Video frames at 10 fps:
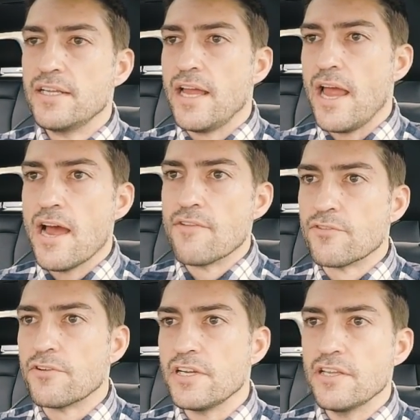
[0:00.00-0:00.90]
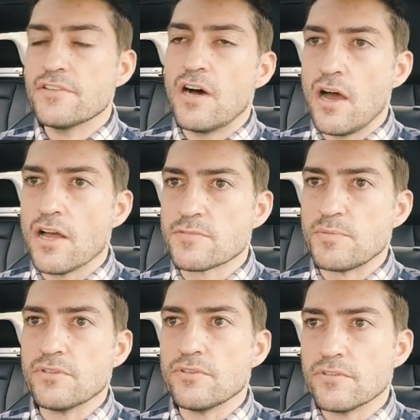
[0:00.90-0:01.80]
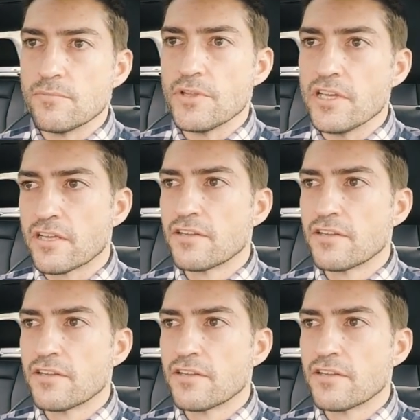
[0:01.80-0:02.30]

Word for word: ever in the hospital. I'm like,